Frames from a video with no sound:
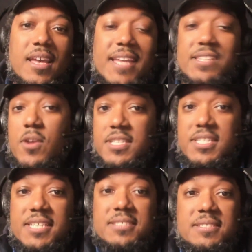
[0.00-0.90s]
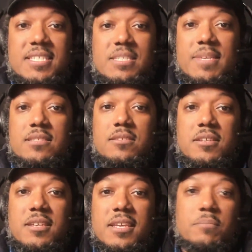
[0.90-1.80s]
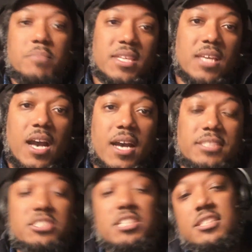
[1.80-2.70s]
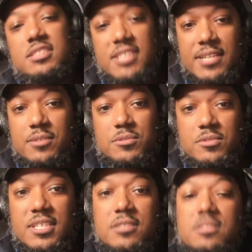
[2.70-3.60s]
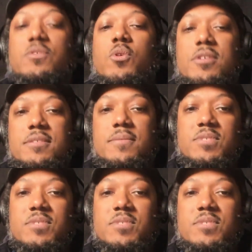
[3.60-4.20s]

And as architects, this means looking beyond just the technical skills, of course.